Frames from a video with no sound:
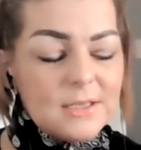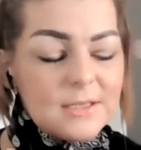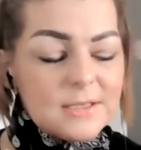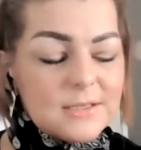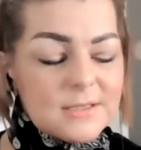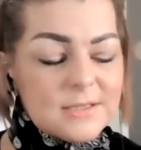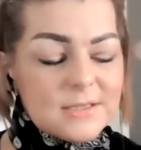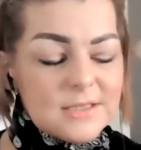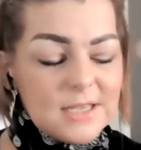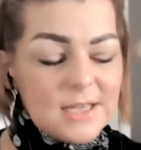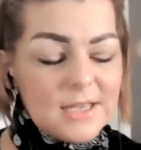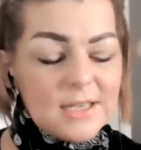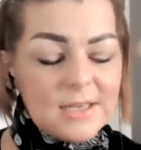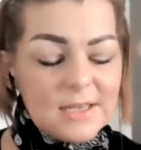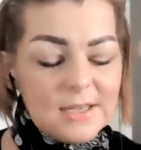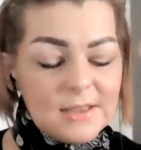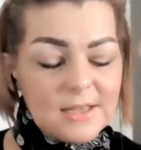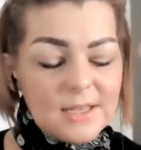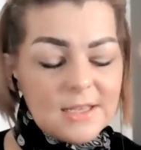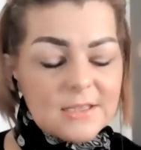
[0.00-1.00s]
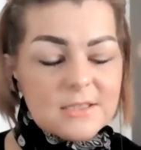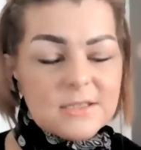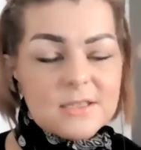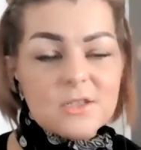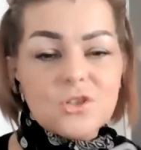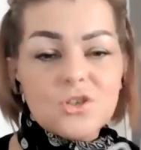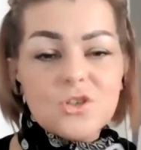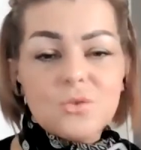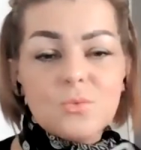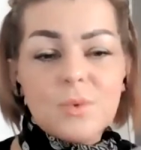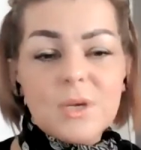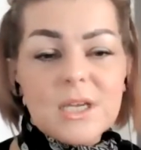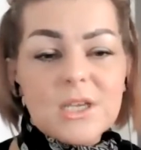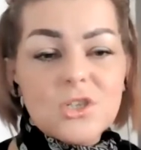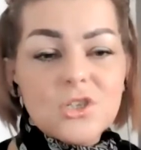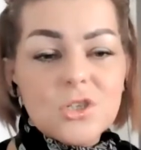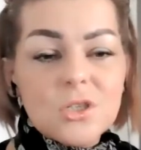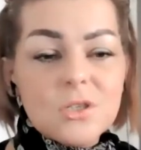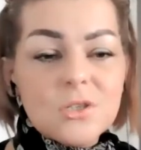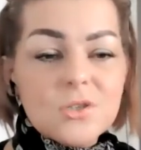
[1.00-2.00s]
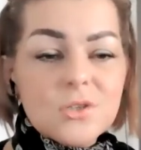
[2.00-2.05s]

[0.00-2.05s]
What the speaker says: staying in that situation.